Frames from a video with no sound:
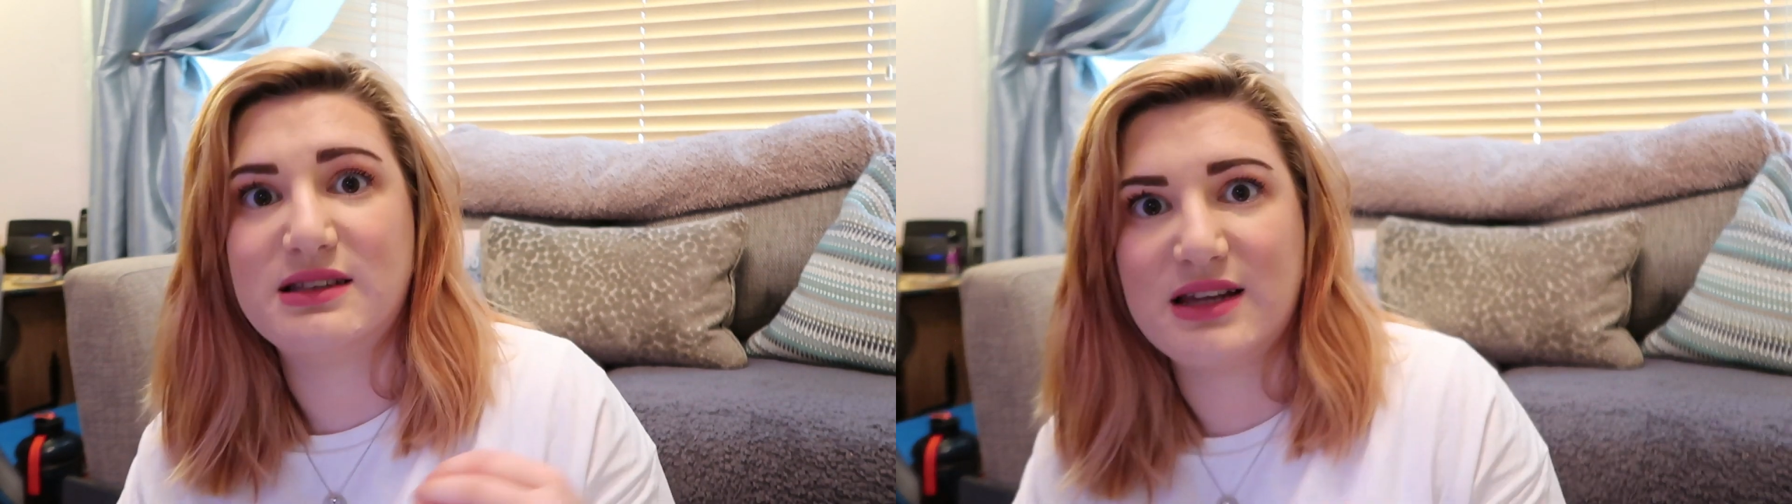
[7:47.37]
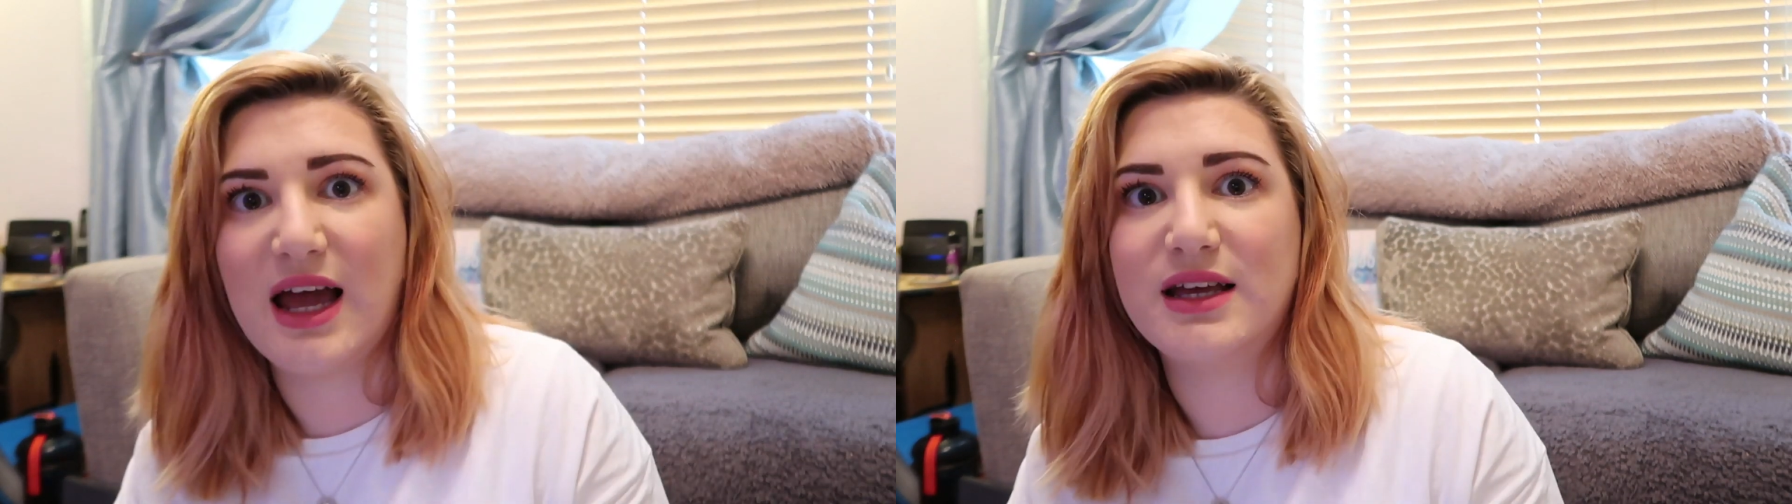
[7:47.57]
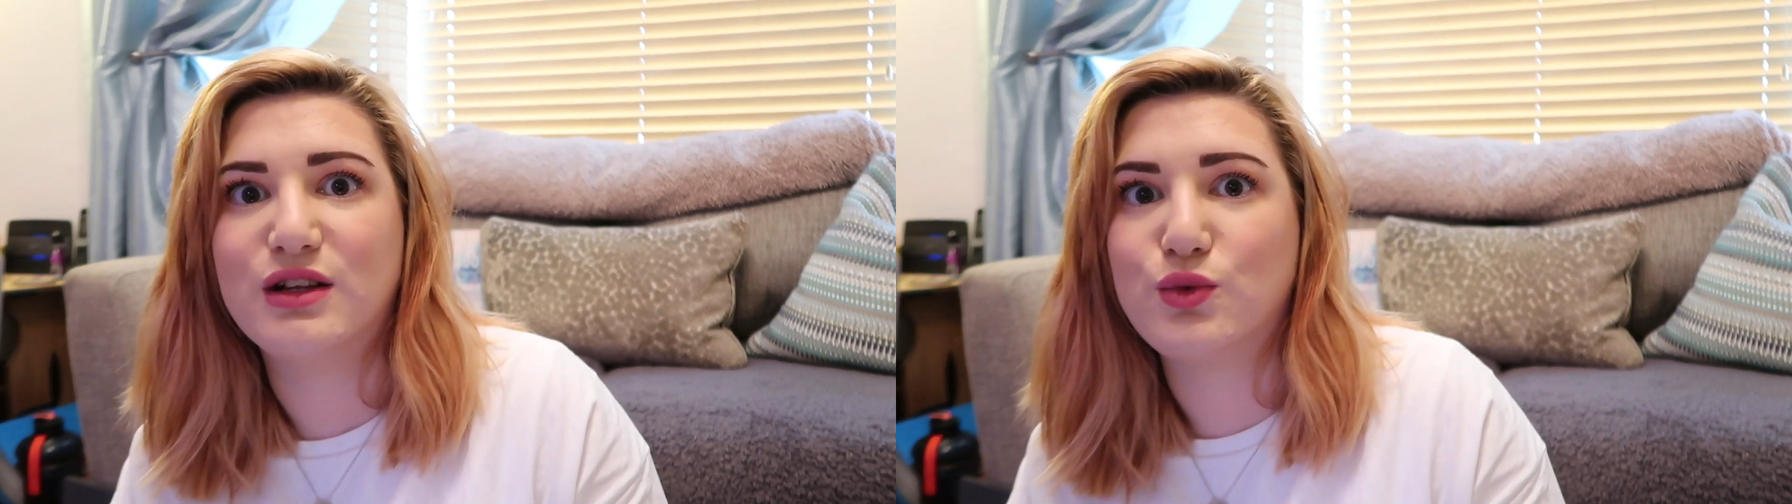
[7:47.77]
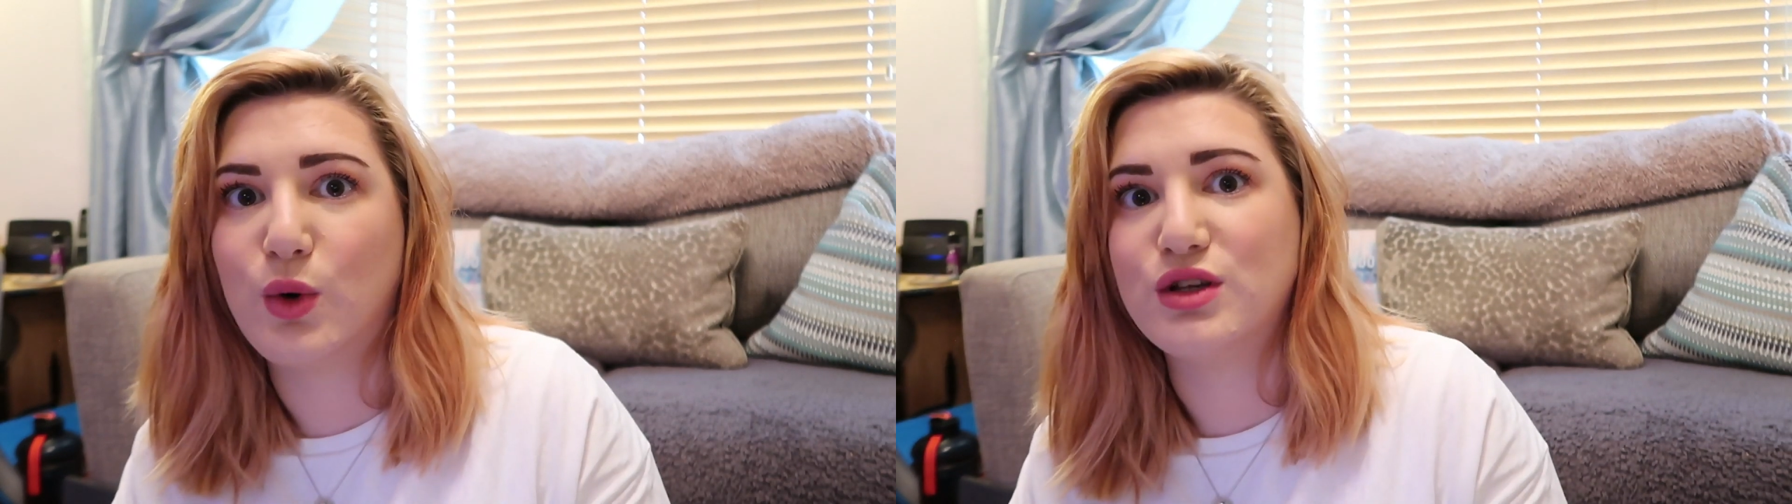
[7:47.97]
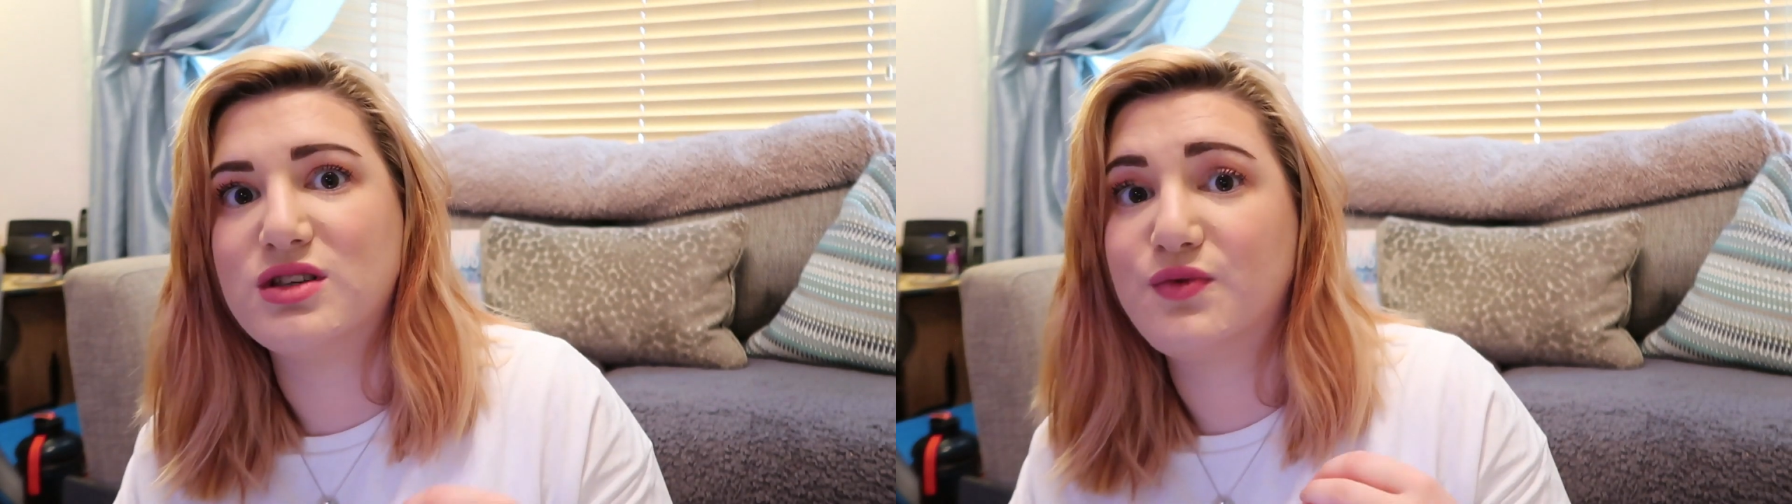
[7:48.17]
styled
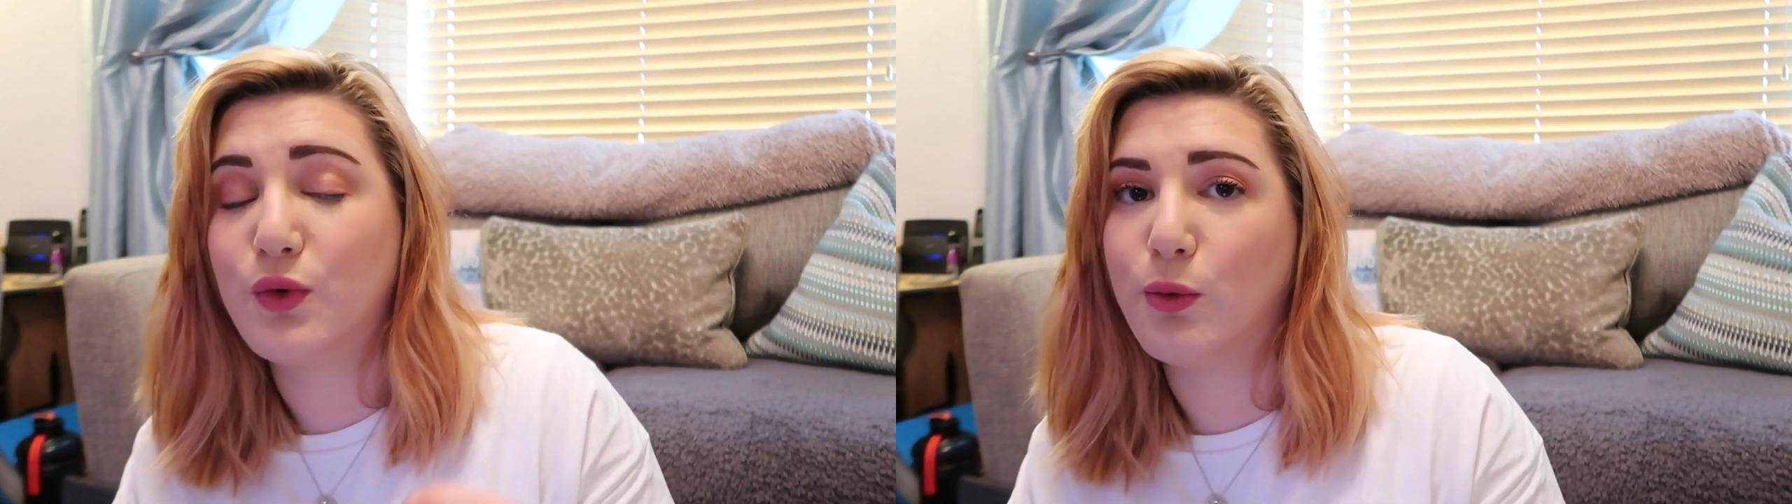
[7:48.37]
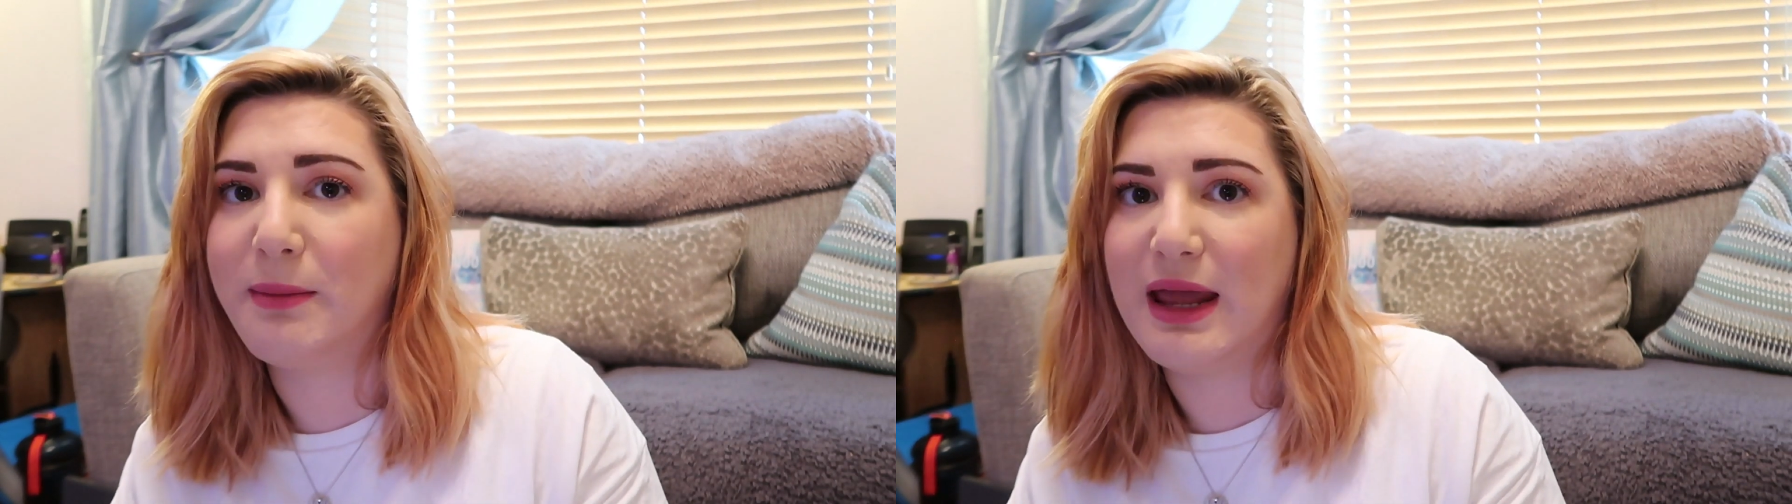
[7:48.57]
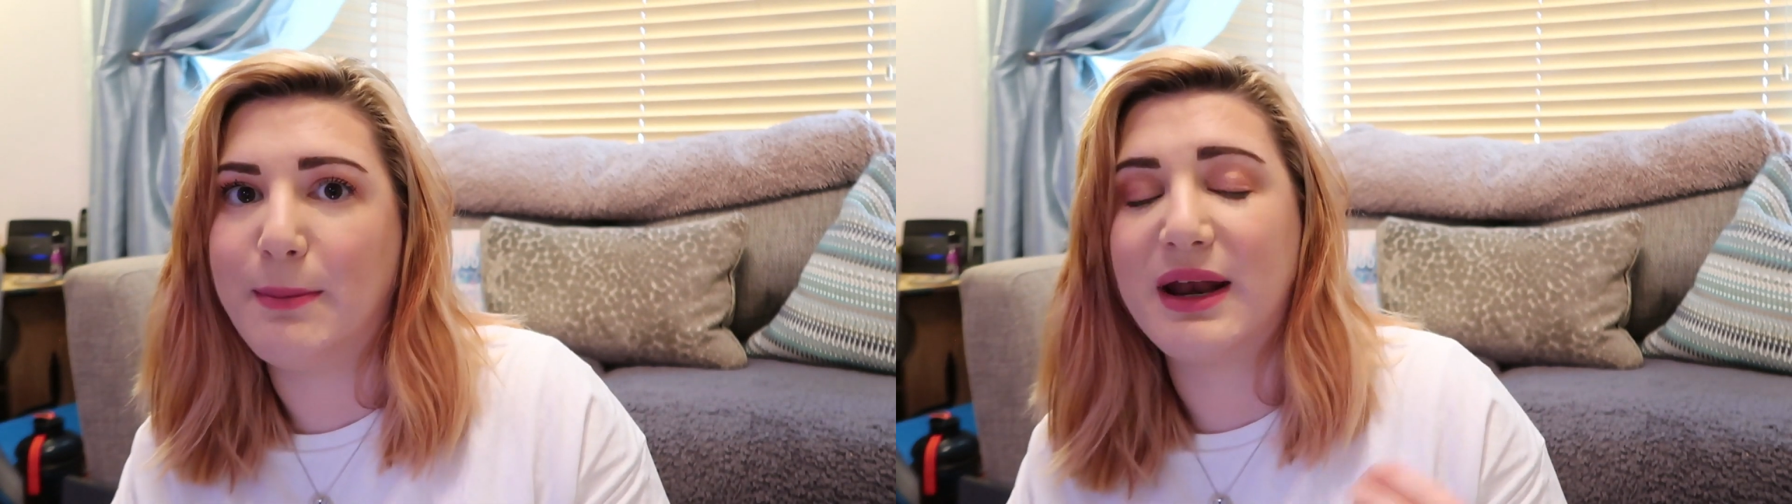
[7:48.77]
was for me,